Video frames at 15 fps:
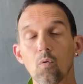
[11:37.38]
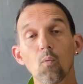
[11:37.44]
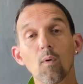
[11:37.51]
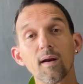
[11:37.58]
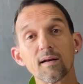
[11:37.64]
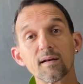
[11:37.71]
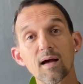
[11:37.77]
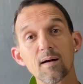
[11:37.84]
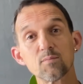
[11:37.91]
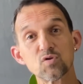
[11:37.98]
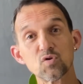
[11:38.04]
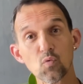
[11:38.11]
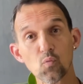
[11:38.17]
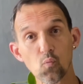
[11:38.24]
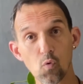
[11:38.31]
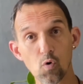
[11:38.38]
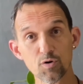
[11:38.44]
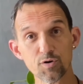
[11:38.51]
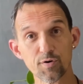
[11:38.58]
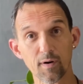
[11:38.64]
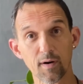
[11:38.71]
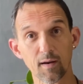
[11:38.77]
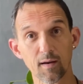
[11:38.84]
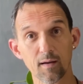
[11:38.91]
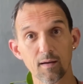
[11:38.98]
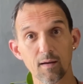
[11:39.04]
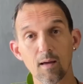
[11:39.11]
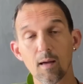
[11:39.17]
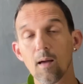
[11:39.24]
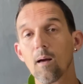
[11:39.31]
When it comes to watering,
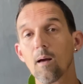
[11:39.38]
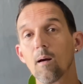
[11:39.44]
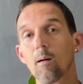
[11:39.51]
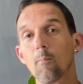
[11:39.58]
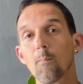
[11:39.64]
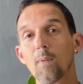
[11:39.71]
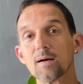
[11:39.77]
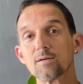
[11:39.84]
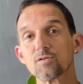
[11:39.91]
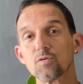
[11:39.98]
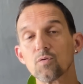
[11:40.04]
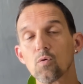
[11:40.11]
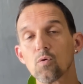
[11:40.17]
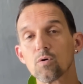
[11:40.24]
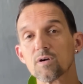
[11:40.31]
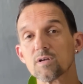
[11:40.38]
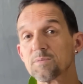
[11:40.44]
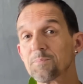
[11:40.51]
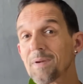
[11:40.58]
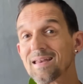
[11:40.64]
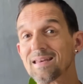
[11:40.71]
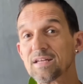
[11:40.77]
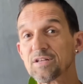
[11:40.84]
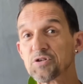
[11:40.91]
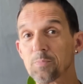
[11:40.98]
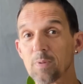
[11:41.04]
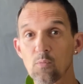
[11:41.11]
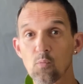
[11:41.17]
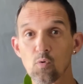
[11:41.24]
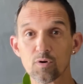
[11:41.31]
mounted orchids may need to
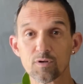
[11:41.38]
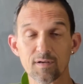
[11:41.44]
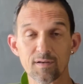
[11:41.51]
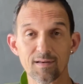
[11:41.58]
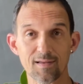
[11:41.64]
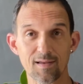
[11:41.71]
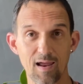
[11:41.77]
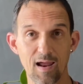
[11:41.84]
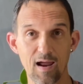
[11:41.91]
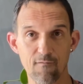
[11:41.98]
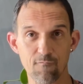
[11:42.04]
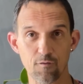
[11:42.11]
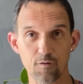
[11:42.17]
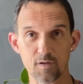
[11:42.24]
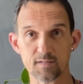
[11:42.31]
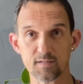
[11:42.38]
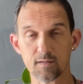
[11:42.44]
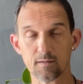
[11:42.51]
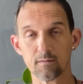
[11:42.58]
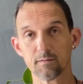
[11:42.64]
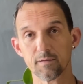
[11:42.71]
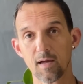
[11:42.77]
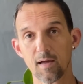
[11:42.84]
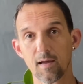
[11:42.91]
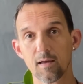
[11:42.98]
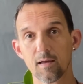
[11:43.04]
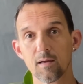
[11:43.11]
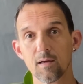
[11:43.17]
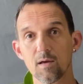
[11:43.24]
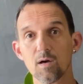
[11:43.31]
be watered every single day.
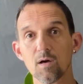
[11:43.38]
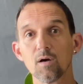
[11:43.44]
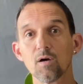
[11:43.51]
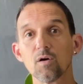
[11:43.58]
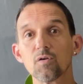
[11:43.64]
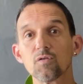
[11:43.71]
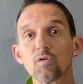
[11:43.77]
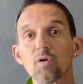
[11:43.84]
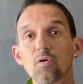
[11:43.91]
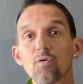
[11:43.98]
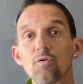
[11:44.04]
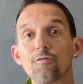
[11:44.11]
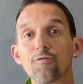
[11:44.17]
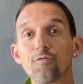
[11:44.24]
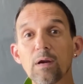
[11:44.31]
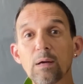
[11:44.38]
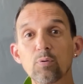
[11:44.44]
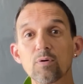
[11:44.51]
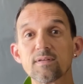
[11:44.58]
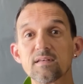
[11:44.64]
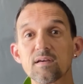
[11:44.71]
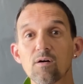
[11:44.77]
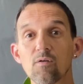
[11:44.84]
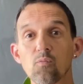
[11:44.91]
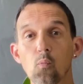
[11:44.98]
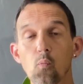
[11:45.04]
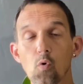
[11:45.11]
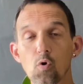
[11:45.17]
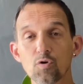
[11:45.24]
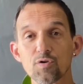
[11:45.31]
So frequency of
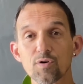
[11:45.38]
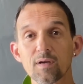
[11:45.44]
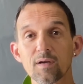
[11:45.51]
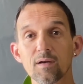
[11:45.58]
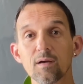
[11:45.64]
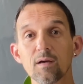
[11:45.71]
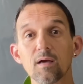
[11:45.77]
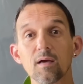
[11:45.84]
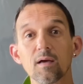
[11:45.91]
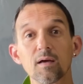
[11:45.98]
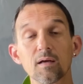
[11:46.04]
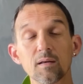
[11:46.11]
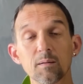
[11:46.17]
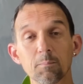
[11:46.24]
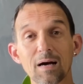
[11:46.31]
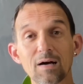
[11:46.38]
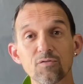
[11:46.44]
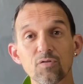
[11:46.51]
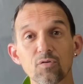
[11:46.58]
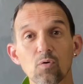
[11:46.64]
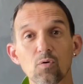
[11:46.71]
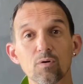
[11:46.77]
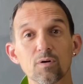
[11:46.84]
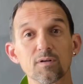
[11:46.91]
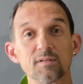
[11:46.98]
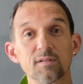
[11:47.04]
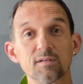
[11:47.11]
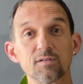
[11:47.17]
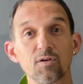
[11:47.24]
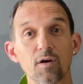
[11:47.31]
watering in mounted orchids
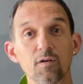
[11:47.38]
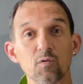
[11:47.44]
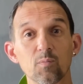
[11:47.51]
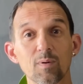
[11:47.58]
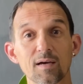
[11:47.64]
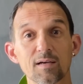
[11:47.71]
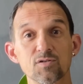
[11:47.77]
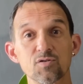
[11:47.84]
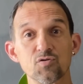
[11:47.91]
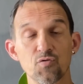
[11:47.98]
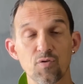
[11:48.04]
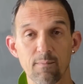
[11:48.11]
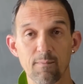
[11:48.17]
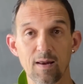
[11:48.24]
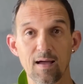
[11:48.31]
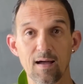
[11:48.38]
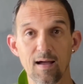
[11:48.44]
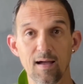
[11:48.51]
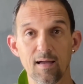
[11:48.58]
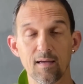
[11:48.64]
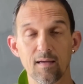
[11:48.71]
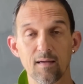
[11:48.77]
is going to be extremely high.